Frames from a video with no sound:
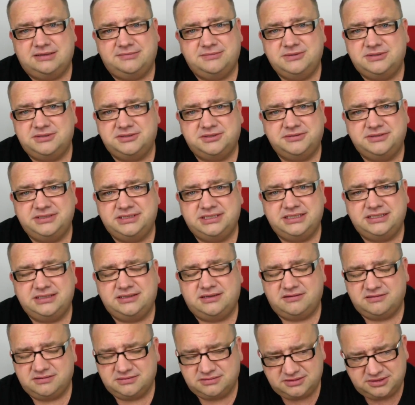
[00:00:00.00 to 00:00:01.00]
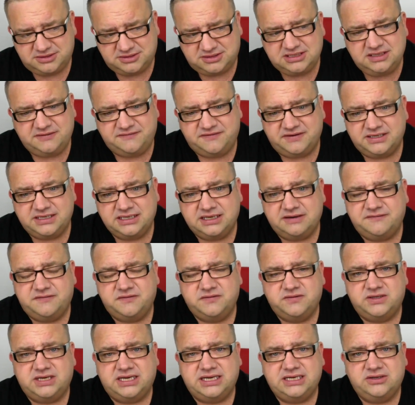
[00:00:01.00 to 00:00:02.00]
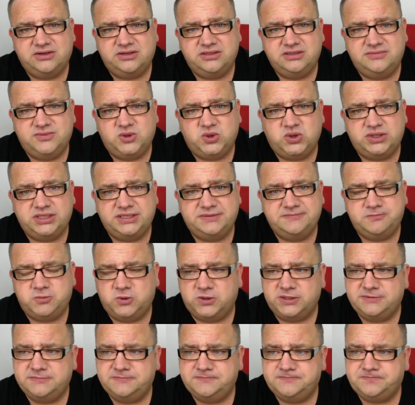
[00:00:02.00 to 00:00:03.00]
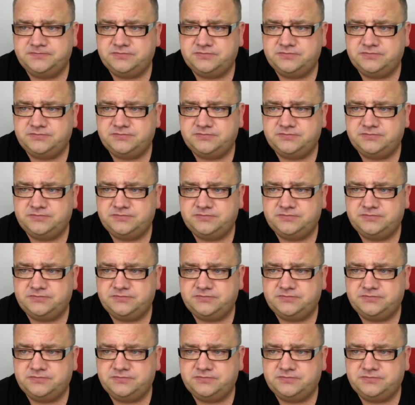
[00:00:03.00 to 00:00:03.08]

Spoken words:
I'm not doing it. I'll see if I can get through the night and go in the morning, right?